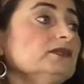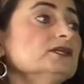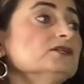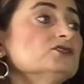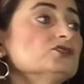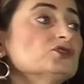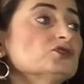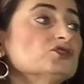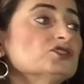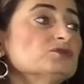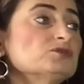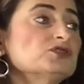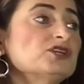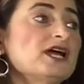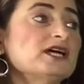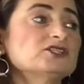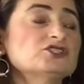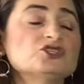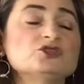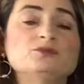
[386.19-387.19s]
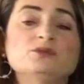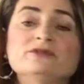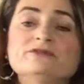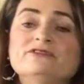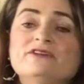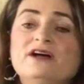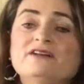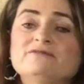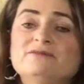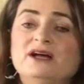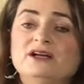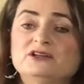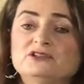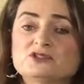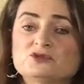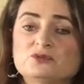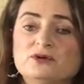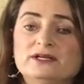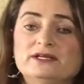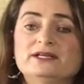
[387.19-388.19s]
So subtract 2.5
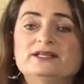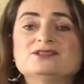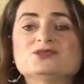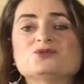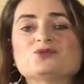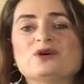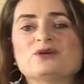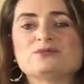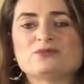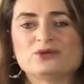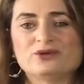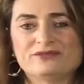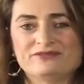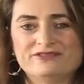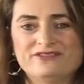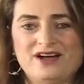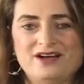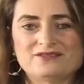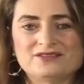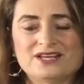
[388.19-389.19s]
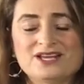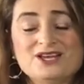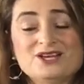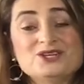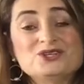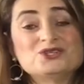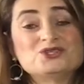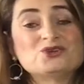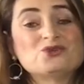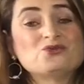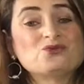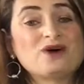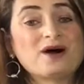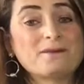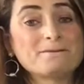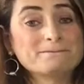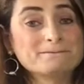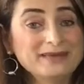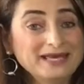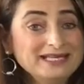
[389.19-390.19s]
minus 1 is 1.5. So what
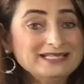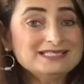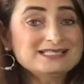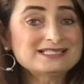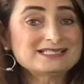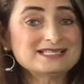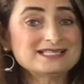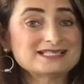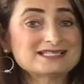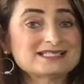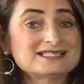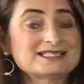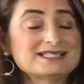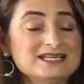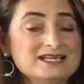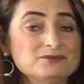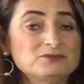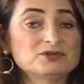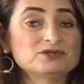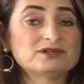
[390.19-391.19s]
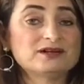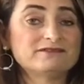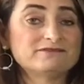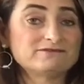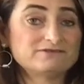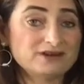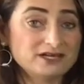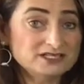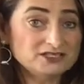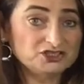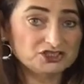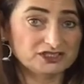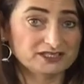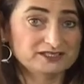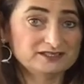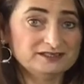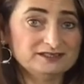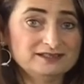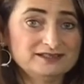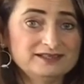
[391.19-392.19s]
makes this table a
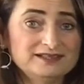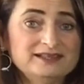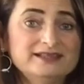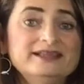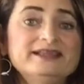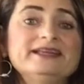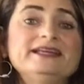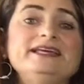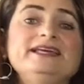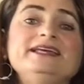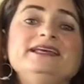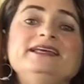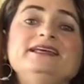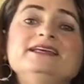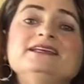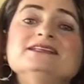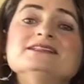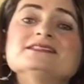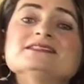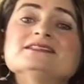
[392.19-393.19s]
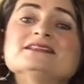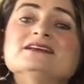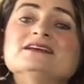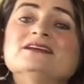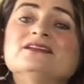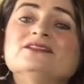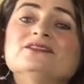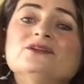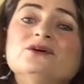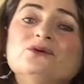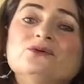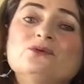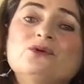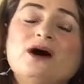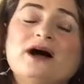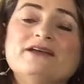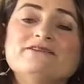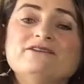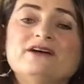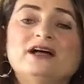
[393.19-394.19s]
function is the
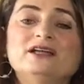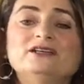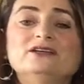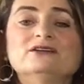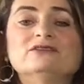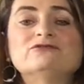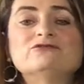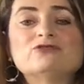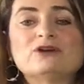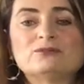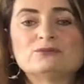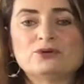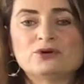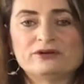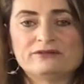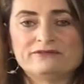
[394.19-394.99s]
y value of 1.5.